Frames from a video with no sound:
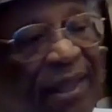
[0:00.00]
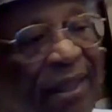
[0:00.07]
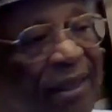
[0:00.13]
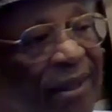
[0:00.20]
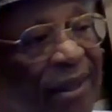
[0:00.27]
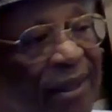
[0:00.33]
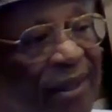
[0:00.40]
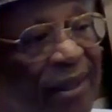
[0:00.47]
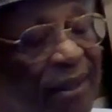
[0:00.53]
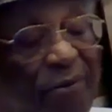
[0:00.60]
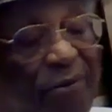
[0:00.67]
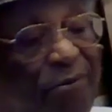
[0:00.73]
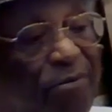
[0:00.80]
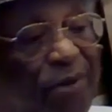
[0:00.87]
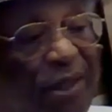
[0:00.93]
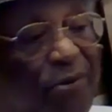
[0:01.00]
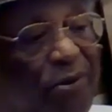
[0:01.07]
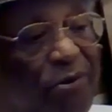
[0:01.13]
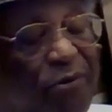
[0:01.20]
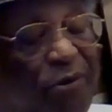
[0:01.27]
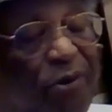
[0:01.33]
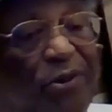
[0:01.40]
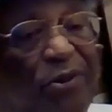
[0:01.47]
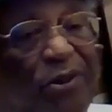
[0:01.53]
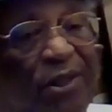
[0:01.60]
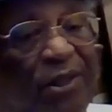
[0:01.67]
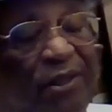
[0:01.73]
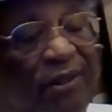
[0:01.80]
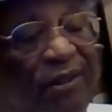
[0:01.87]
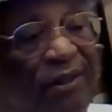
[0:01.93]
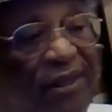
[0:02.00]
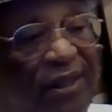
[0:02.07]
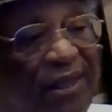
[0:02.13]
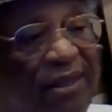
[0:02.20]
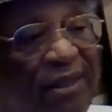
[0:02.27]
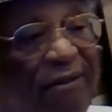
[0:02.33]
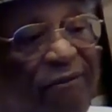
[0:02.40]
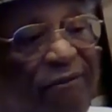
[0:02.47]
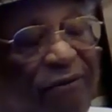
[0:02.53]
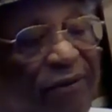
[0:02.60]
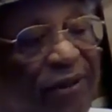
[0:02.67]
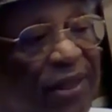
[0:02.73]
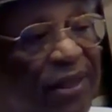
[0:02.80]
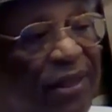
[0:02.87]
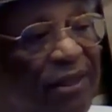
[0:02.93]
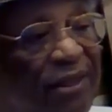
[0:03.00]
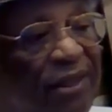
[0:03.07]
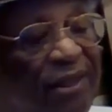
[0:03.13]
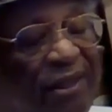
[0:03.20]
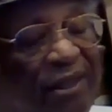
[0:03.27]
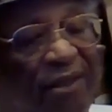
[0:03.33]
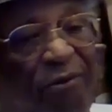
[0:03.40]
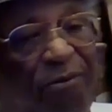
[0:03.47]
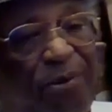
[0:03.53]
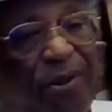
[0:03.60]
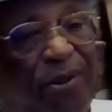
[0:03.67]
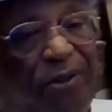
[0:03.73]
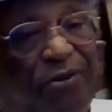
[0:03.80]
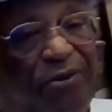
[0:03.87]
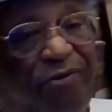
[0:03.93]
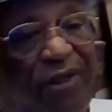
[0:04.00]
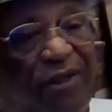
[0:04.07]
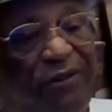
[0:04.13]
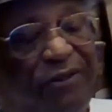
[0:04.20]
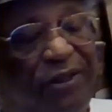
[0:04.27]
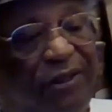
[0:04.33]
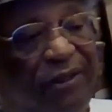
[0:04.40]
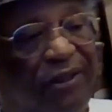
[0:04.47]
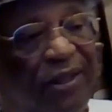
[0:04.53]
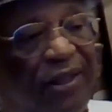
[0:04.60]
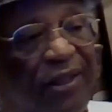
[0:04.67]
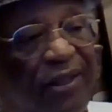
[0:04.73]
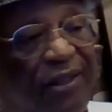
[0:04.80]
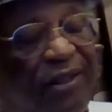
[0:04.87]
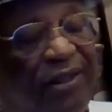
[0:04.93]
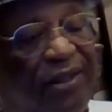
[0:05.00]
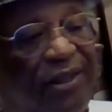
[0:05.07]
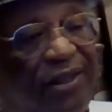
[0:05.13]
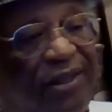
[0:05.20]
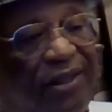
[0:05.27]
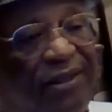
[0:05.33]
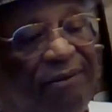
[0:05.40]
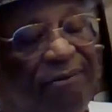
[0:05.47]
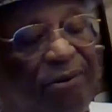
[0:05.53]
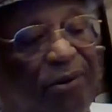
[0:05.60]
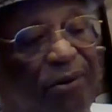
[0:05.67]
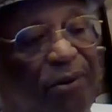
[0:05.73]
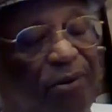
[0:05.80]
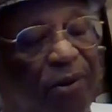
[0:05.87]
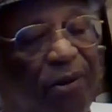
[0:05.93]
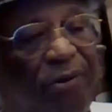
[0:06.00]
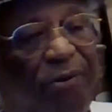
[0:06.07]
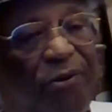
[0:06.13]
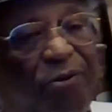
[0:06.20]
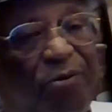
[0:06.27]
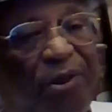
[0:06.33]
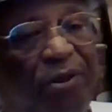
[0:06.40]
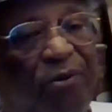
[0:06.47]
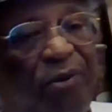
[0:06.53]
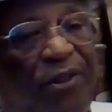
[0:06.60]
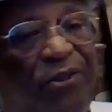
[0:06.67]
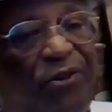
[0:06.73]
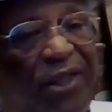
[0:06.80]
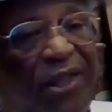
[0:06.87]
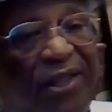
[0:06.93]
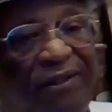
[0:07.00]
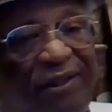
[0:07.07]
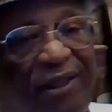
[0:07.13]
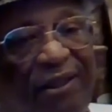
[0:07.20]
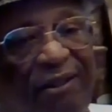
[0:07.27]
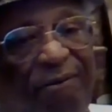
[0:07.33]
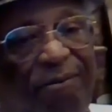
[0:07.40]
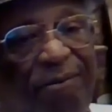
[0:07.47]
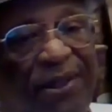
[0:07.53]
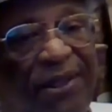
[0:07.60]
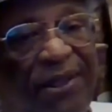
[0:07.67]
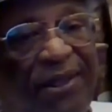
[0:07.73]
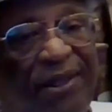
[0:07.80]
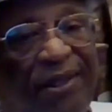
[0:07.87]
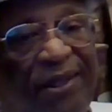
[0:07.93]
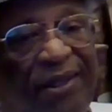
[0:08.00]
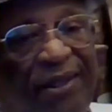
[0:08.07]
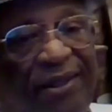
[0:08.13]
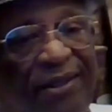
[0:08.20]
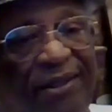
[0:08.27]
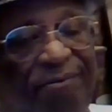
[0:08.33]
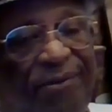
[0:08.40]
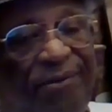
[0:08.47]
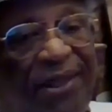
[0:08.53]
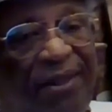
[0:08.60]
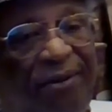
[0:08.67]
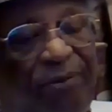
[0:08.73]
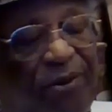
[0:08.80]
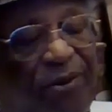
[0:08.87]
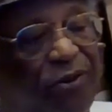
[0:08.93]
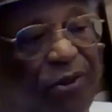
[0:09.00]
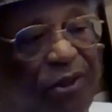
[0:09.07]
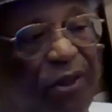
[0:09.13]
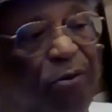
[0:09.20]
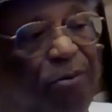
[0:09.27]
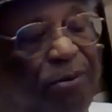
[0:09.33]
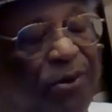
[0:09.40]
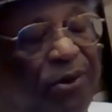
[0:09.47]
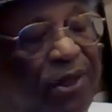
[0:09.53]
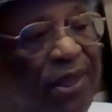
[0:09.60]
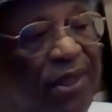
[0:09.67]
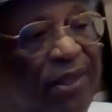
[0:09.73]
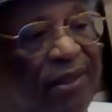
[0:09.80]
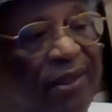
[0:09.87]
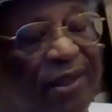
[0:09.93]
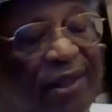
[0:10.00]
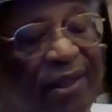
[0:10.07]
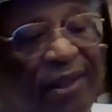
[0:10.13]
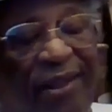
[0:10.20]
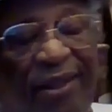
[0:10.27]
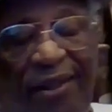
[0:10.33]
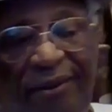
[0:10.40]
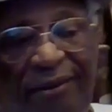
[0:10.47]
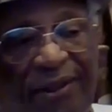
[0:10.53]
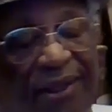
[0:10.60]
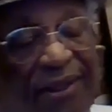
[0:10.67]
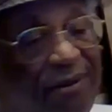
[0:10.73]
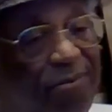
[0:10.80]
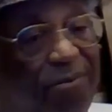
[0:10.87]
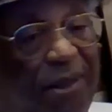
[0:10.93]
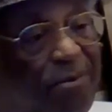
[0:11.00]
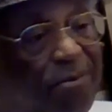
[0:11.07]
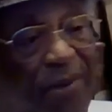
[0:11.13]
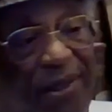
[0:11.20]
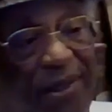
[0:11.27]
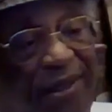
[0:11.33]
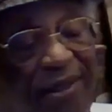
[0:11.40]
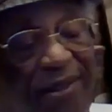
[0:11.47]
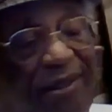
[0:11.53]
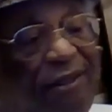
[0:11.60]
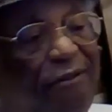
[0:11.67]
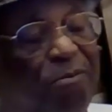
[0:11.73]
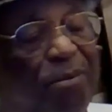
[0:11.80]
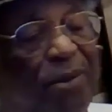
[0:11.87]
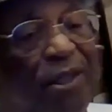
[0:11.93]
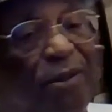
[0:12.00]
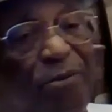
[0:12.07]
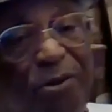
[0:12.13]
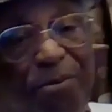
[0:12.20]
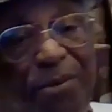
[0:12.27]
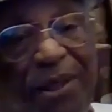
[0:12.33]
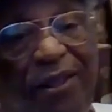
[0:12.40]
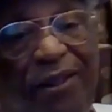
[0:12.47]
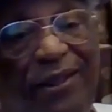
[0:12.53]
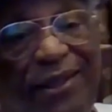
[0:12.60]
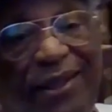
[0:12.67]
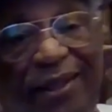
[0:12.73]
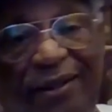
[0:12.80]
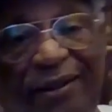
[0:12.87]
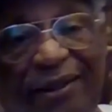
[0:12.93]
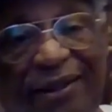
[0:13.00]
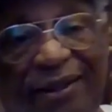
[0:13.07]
And I was fortunate enough, along with Paul Sylvester, who owns Sweet and Range Jazz Club, which is still open today. Right? His mother was a McCarthy.